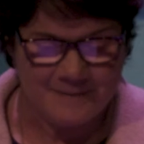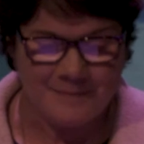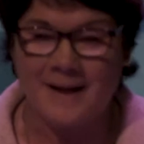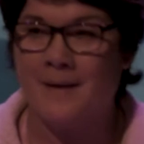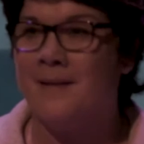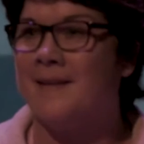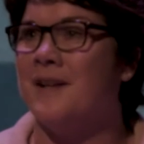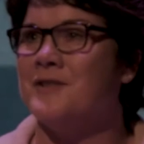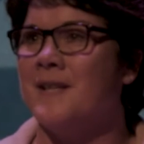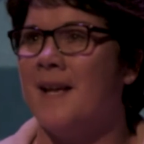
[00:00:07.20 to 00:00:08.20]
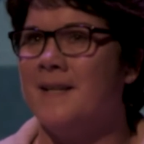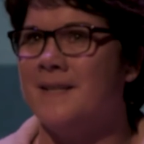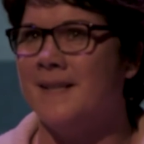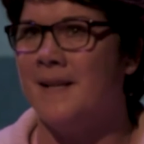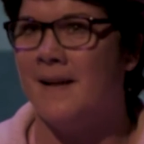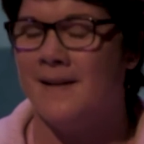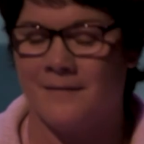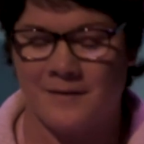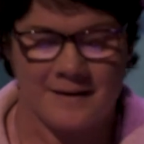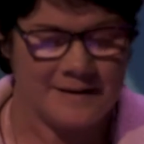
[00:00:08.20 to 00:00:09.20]
My name is Catherine Kennedy and I
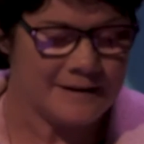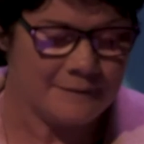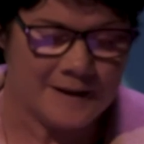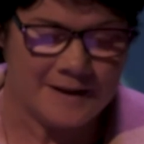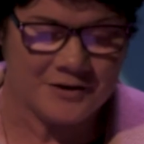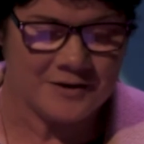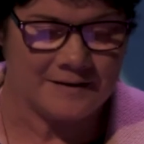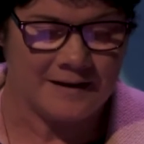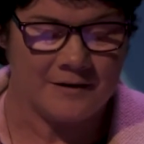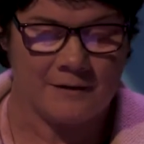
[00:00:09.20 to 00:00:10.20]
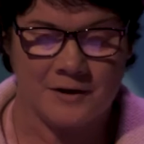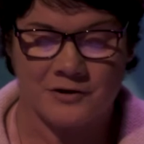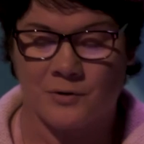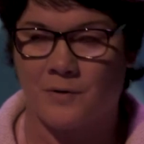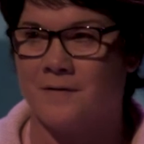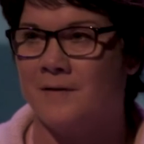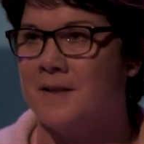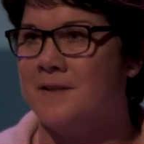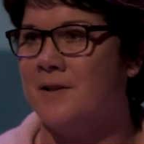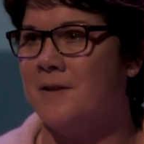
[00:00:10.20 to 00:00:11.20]
live in a little village on the lovely shores of Lough
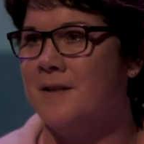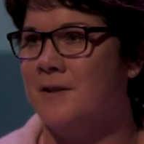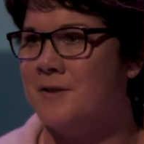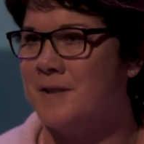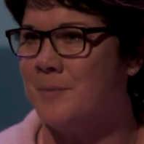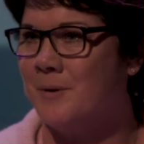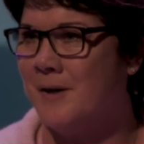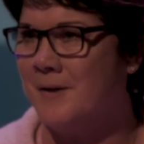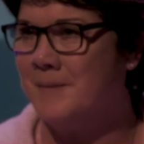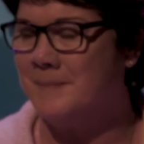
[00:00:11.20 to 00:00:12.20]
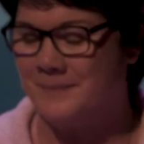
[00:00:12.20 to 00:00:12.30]
Derg in North Tipperary.